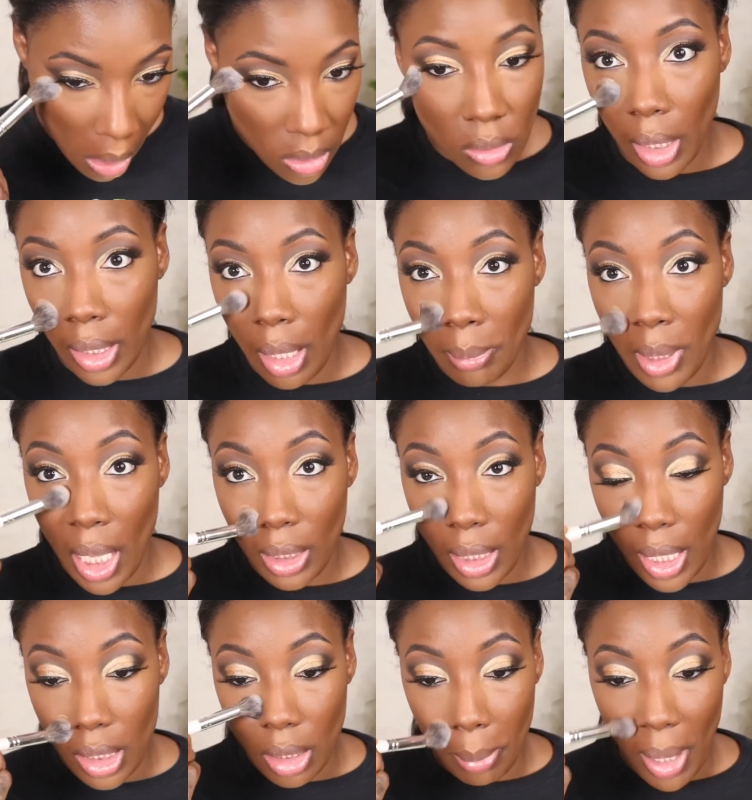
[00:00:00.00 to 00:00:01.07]
And I'm not
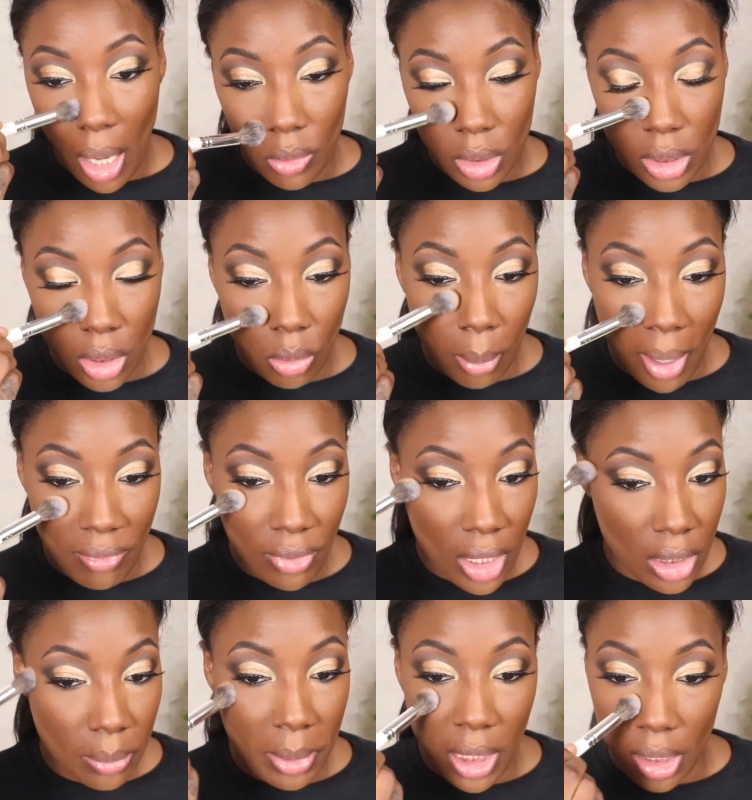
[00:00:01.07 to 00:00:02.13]
letting the powder sit on my
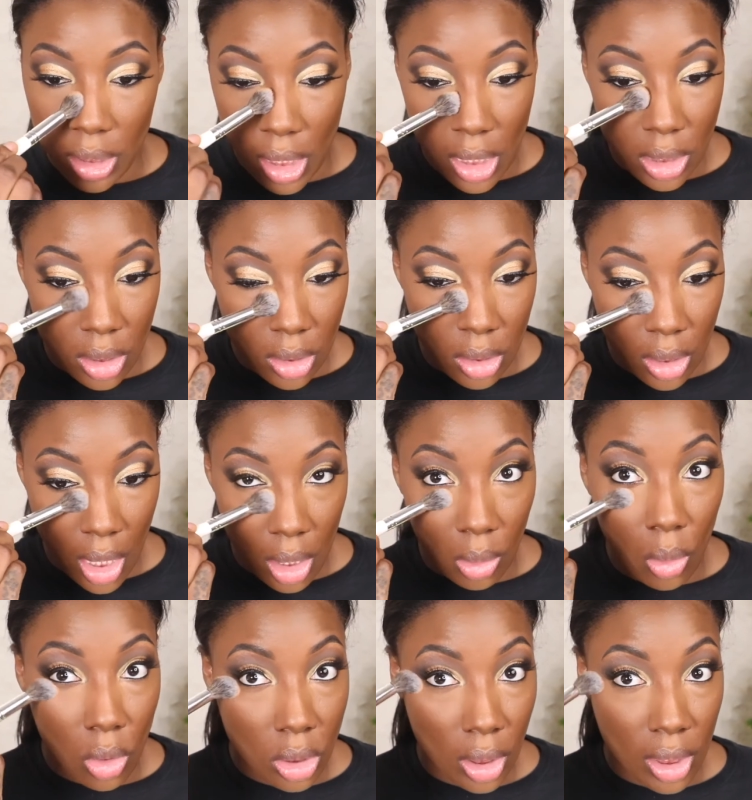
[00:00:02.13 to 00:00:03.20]
face because that'll
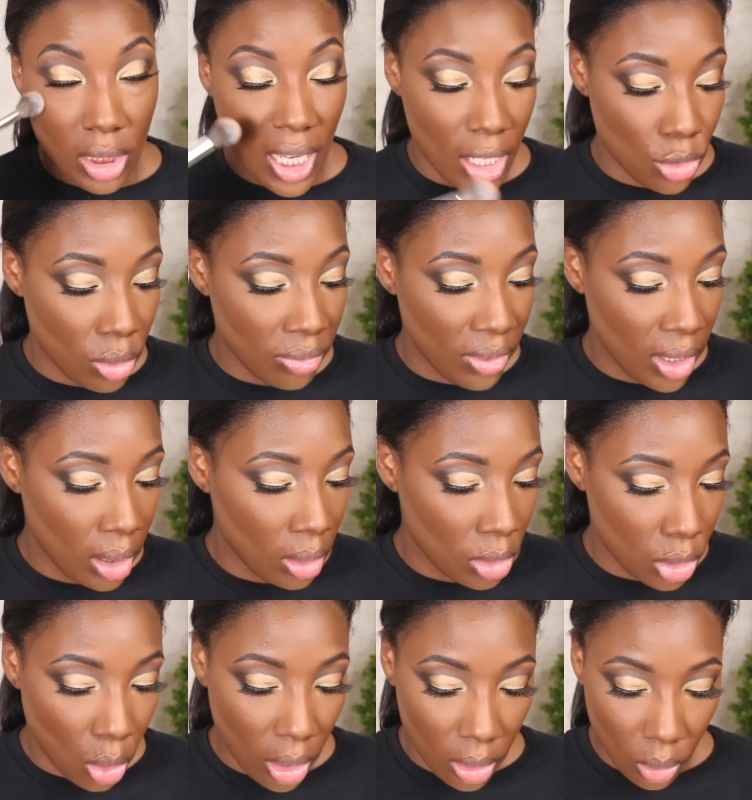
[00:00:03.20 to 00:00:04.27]
cause a catastrophe. It'll
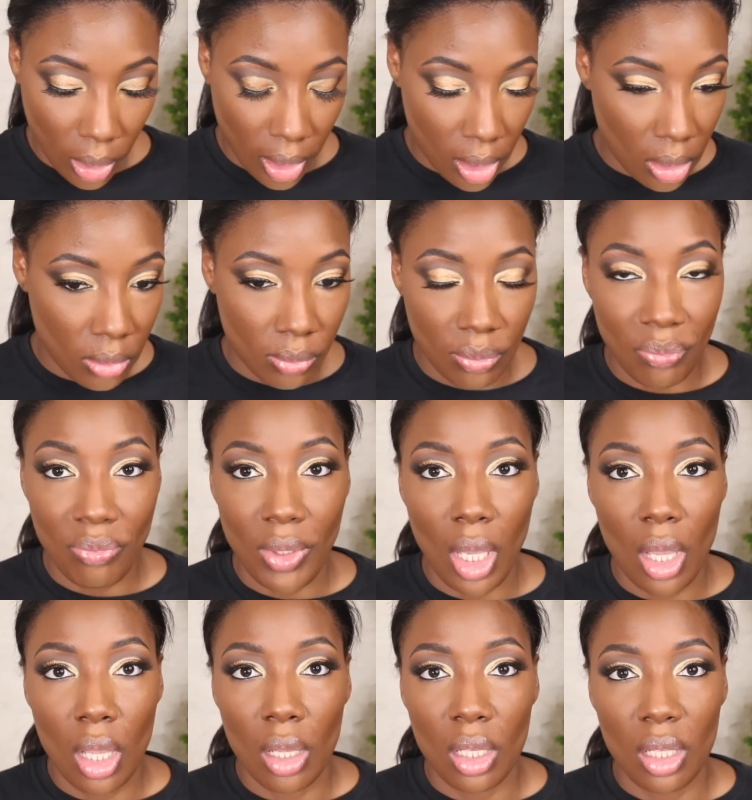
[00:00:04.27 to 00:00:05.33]
start looking
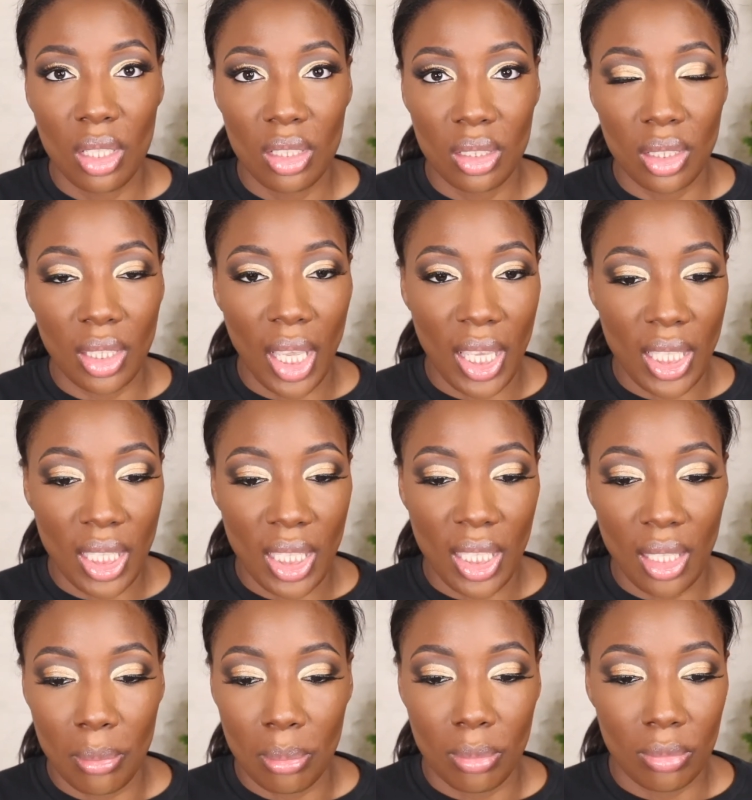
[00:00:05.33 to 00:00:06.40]

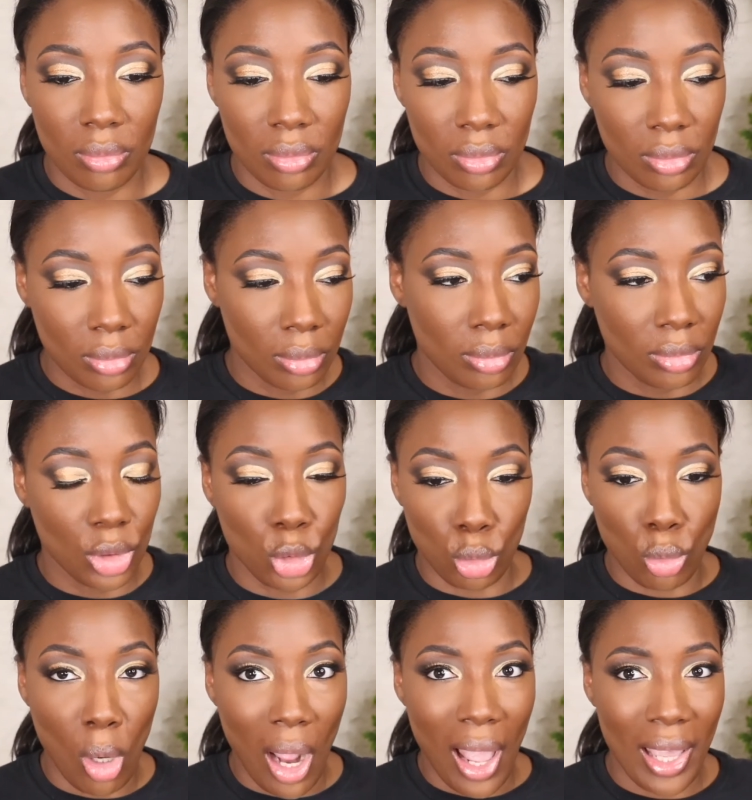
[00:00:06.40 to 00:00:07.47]
cakey and
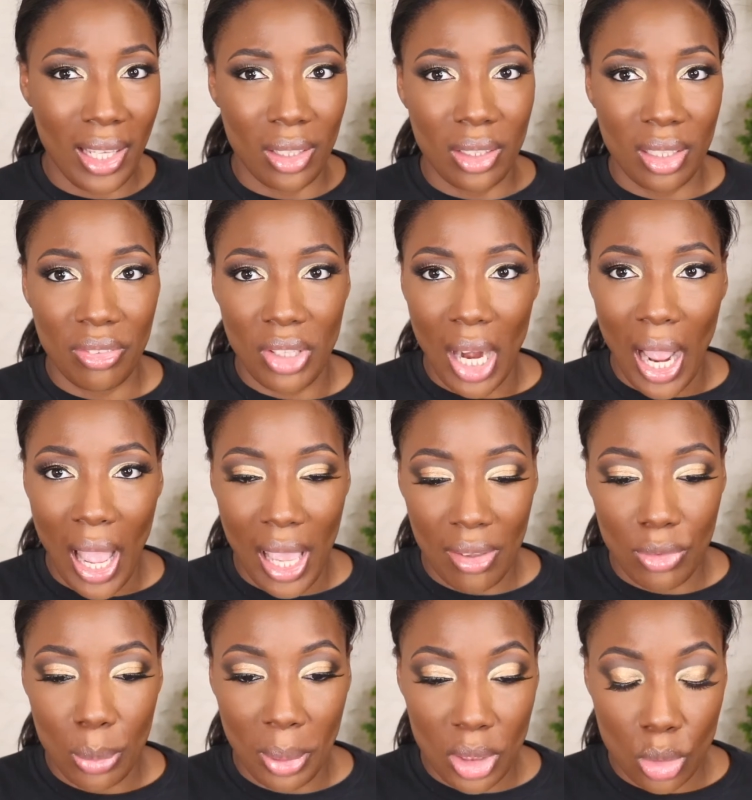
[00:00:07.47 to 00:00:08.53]
dry underneath your eye
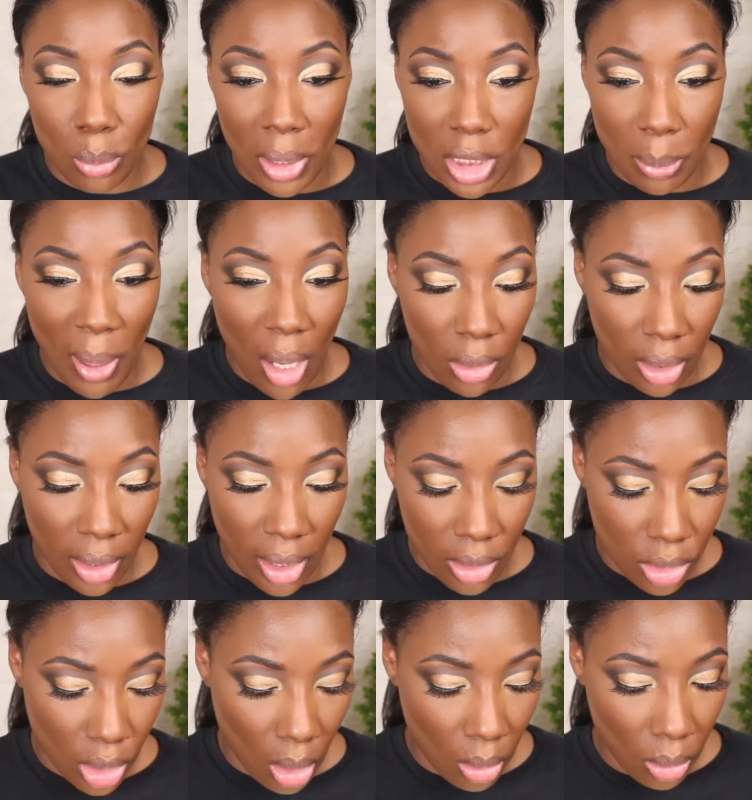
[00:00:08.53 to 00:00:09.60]
if you put too much powder there,
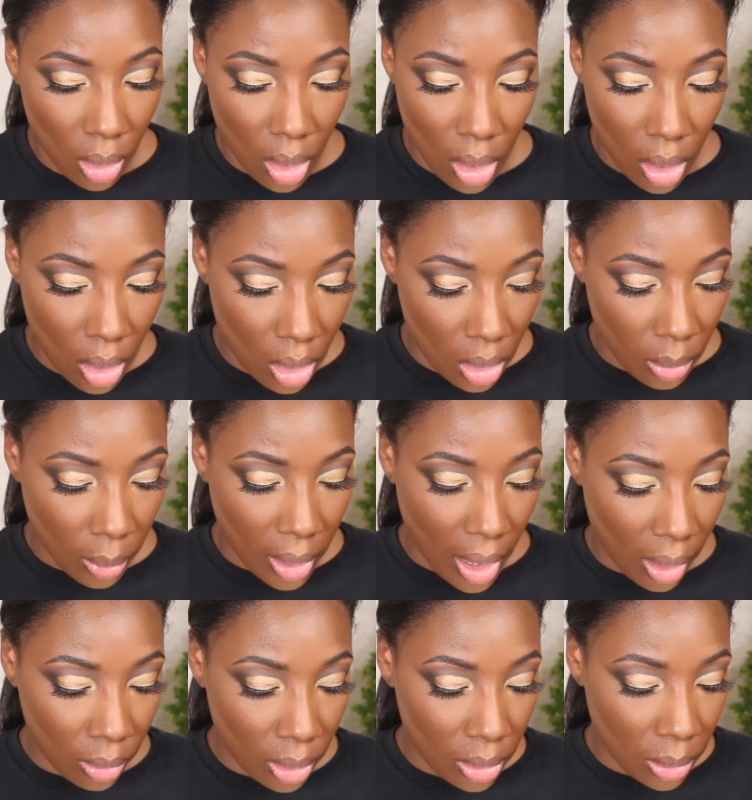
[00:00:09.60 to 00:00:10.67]
so we're
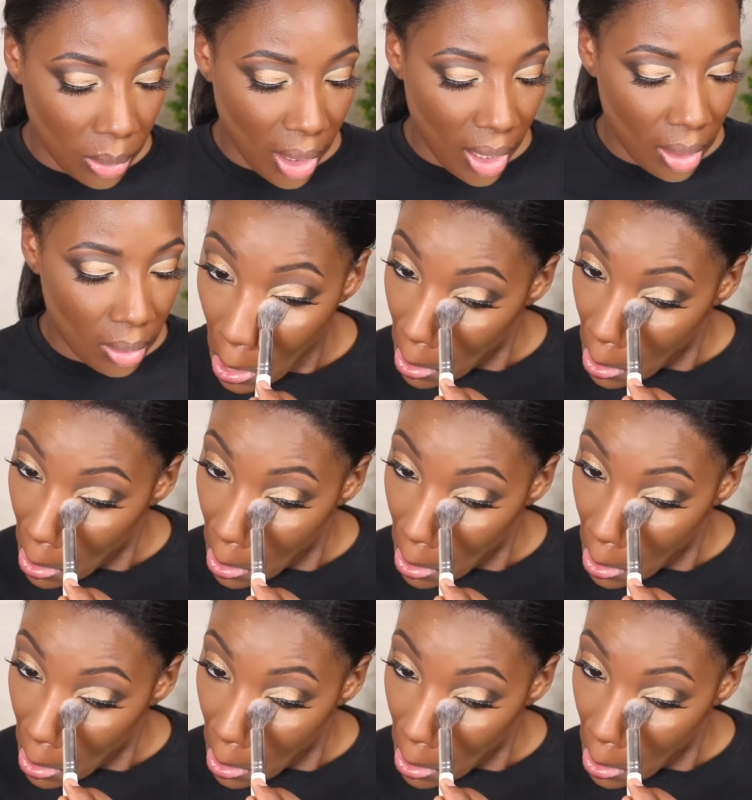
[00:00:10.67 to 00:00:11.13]
not going to do that.